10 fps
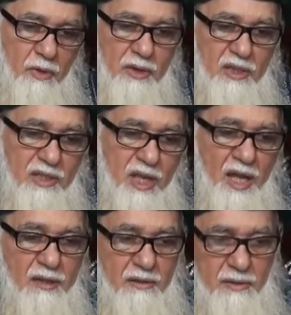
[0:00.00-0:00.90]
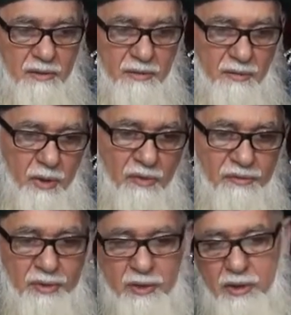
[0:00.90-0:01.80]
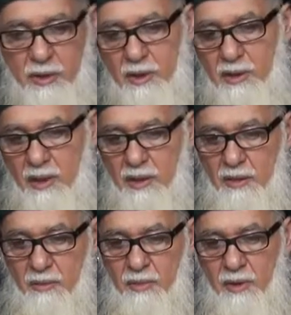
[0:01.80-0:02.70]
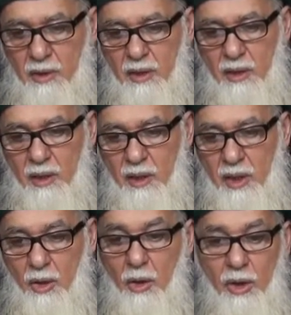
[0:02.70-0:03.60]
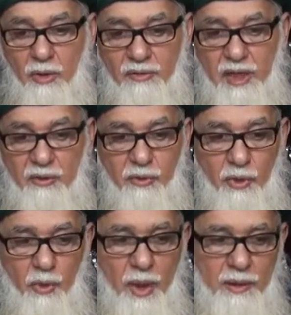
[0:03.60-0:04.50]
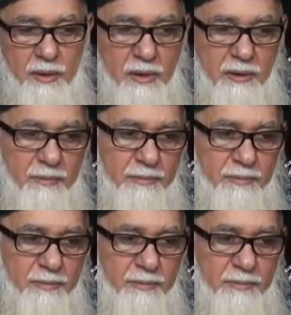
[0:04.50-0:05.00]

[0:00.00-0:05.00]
on the side conferences and all of that for what?